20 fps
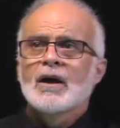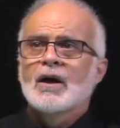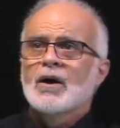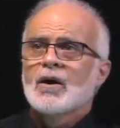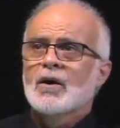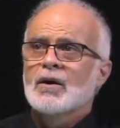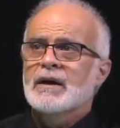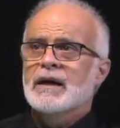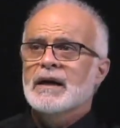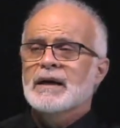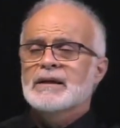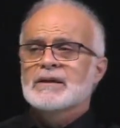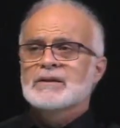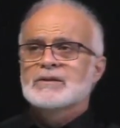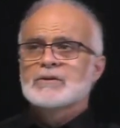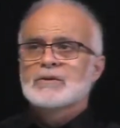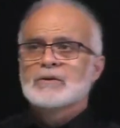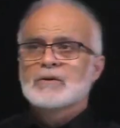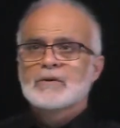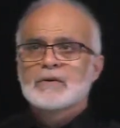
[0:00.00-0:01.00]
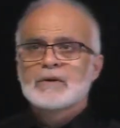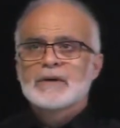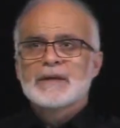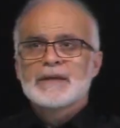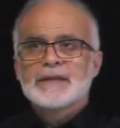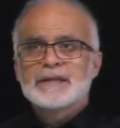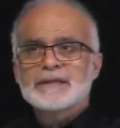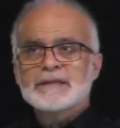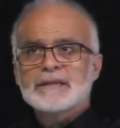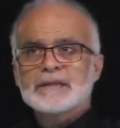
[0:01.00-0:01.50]
Okay, so
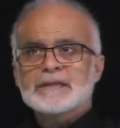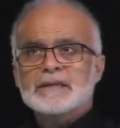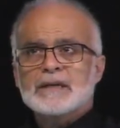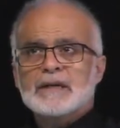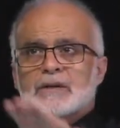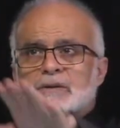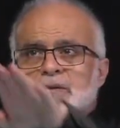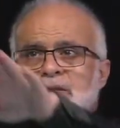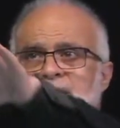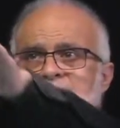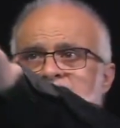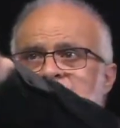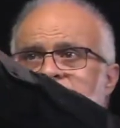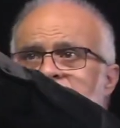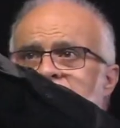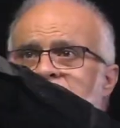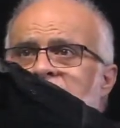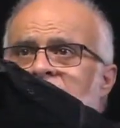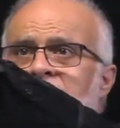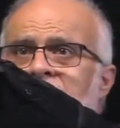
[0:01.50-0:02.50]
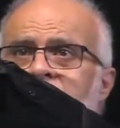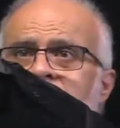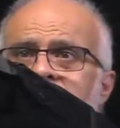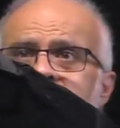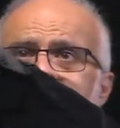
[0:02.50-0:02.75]
this is our system now,